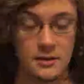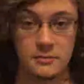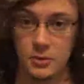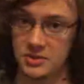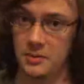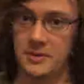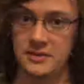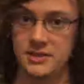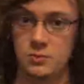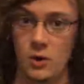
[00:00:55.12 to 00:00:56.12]
Multi
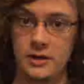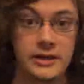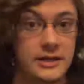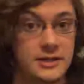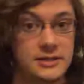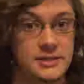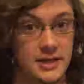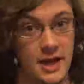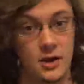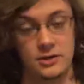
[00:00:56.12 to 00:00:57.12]
Prometheus 1 is a
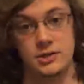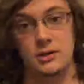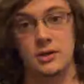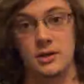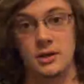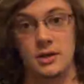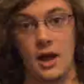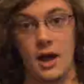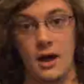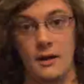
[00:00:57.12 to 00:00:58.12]
character.
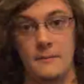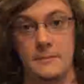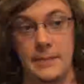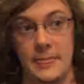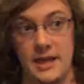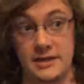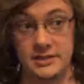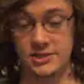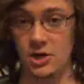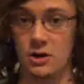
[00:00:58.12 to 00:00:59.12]
It
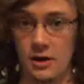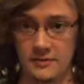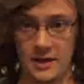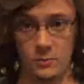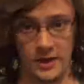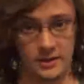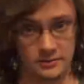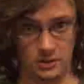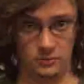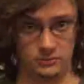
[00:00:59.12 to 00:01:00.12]
didn't start off that way.
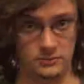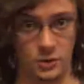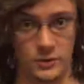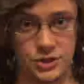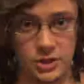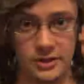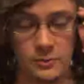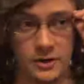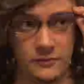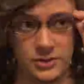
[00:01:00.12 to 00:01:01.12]
Originally,
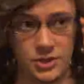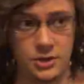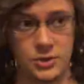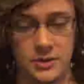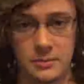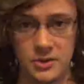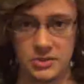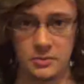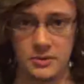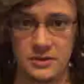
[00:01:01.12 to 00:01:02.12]
when I first started doing the
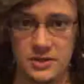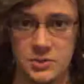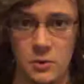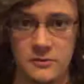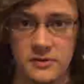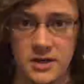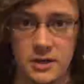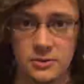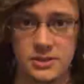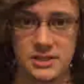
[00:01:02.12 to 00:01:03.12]
Multi Prometheus 1
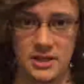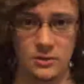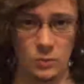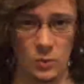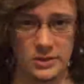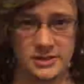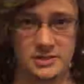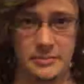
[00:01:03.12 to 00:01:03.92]
videos, it was